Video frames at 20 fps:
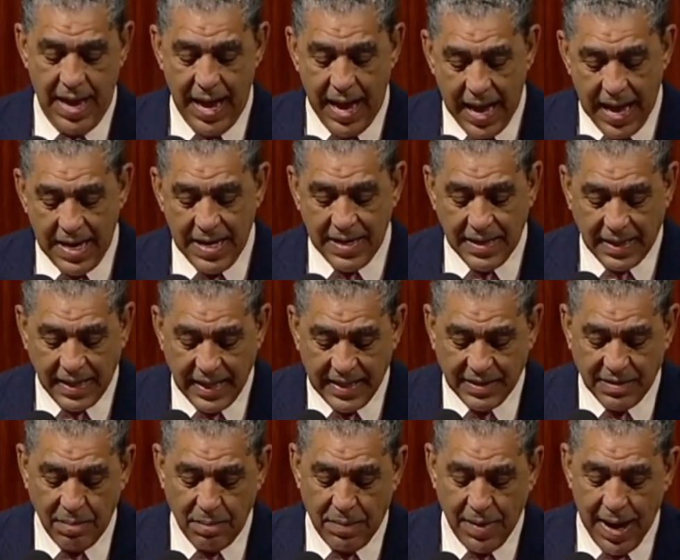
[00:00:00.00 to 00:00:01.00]
Adam
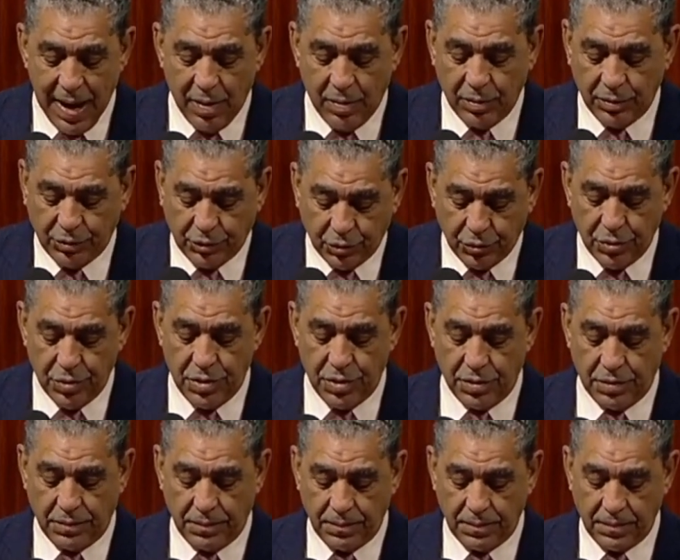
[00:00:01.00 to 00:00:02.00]
Clayton Powell
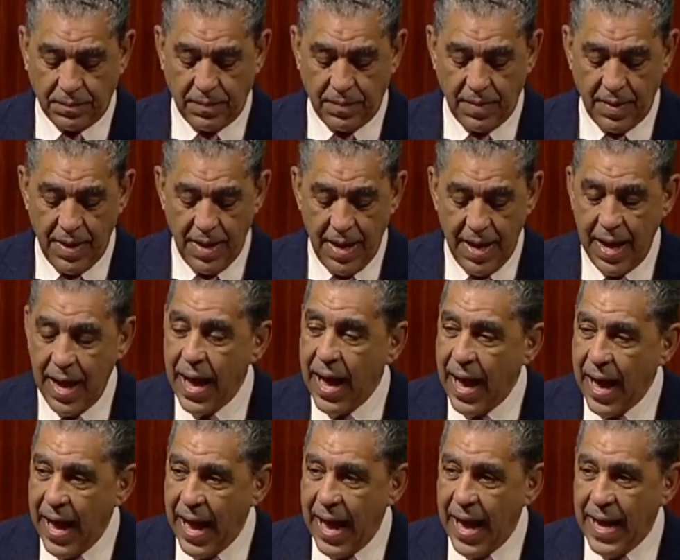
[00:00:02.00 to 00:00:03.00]
Jr.
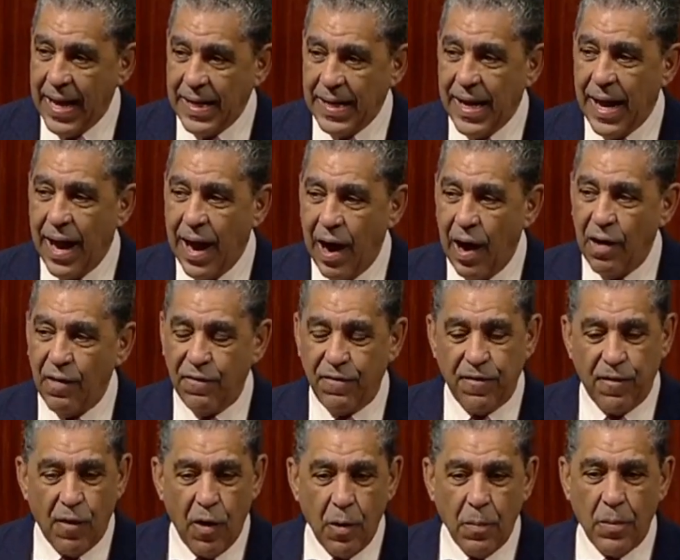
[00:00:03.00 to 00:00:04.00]
and our
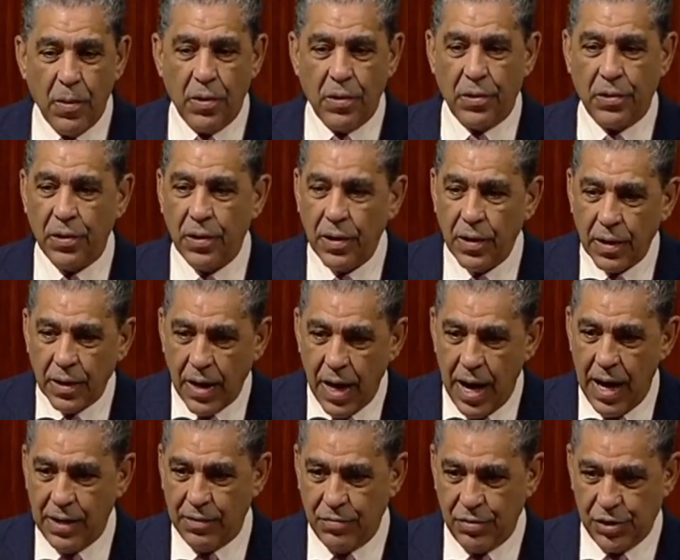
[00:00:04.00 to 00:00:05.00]
former
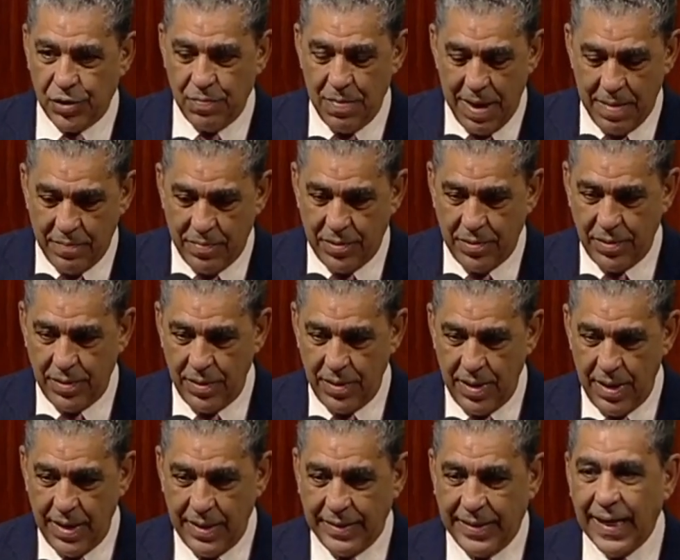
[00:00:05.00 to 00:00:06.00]
Congress member,
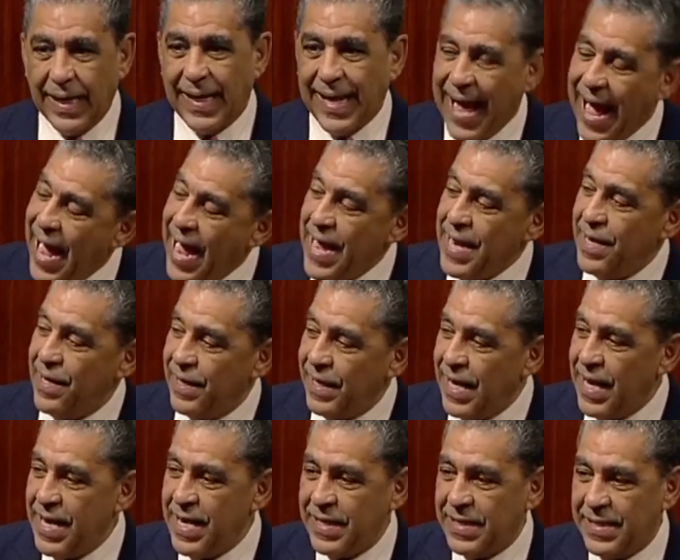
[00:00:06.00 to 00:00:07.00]
the Lion of
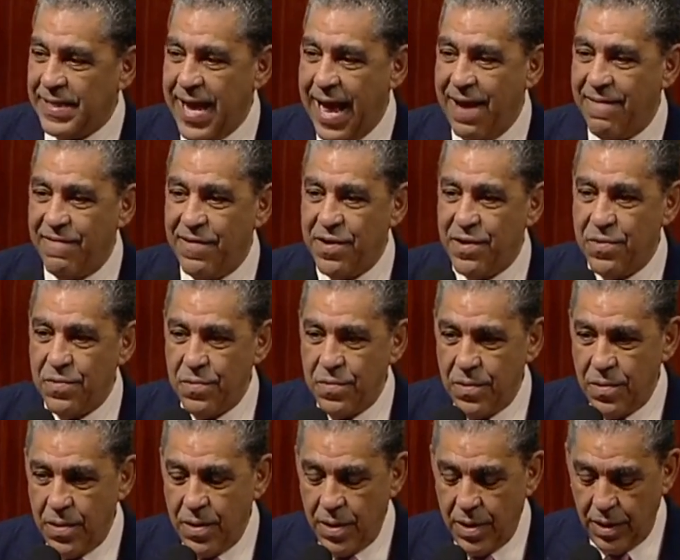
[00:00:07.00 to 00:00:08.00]
Lenox Avenue,
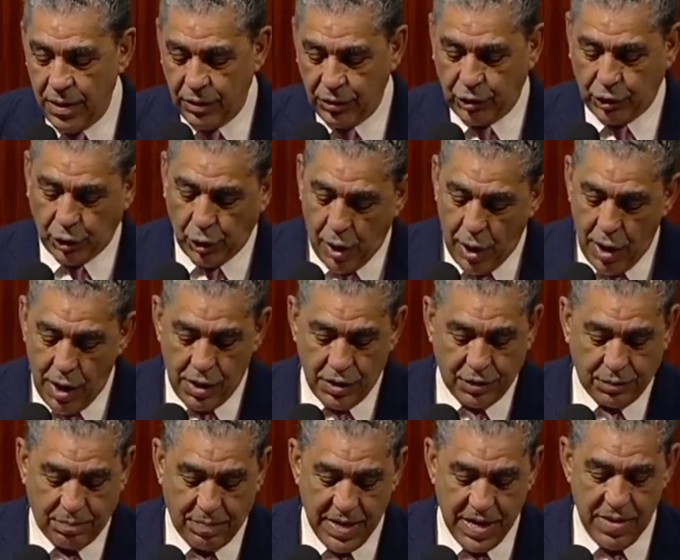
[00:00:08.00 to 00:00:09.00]

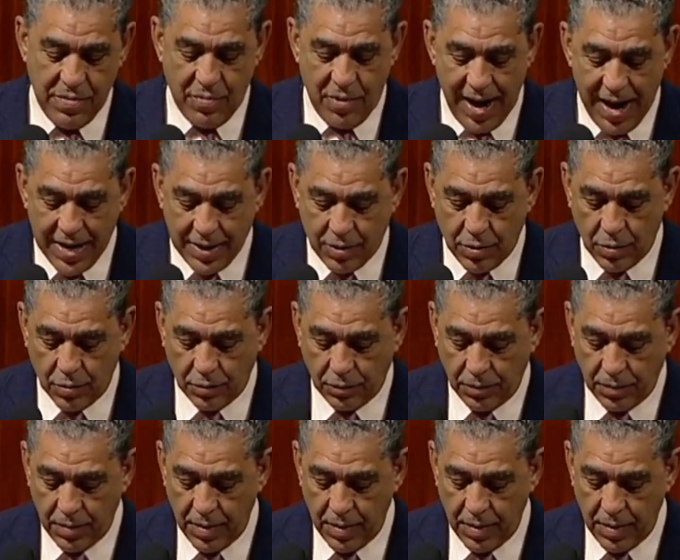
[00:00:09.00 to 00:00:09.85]
Charles B. Rangel.